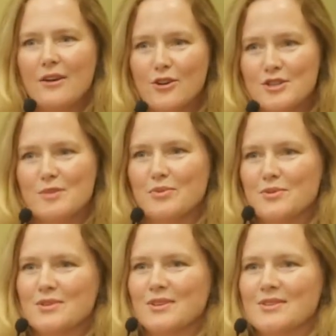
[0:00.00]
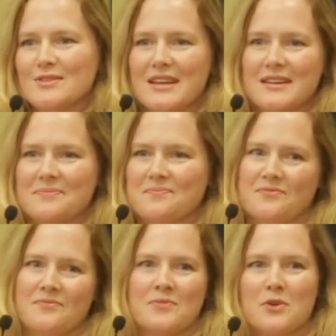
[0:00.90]
energy boosters, like
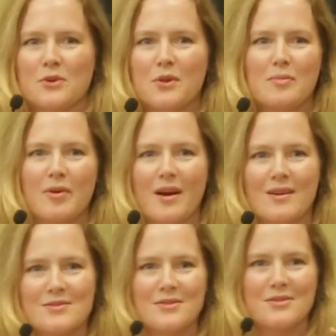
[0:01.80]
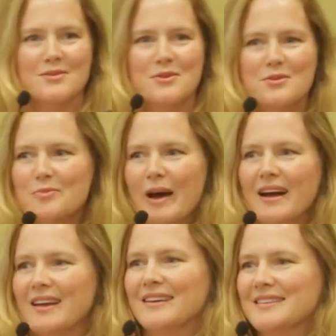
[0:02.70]
granola bars or those goo
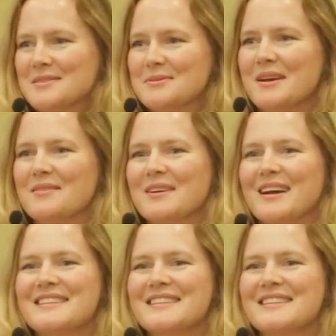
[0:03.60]
packets or whatever.